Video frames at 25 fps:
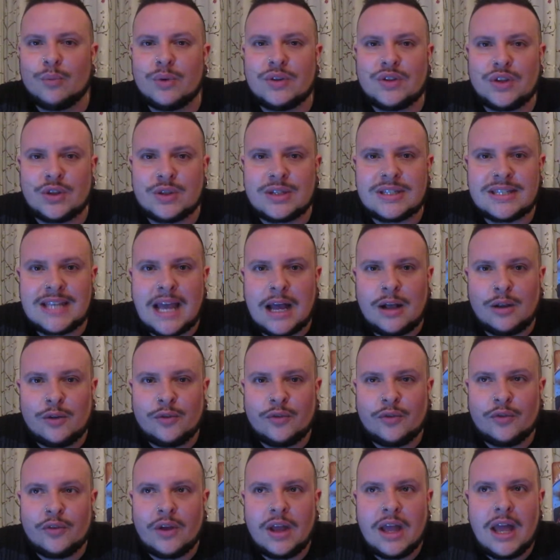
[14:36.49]
with
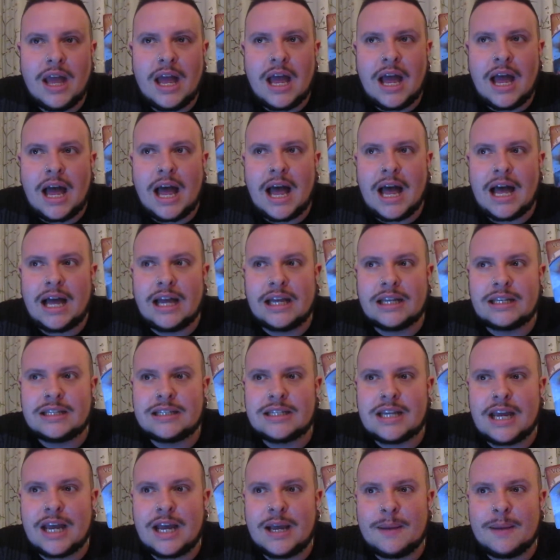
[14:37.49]
yourself and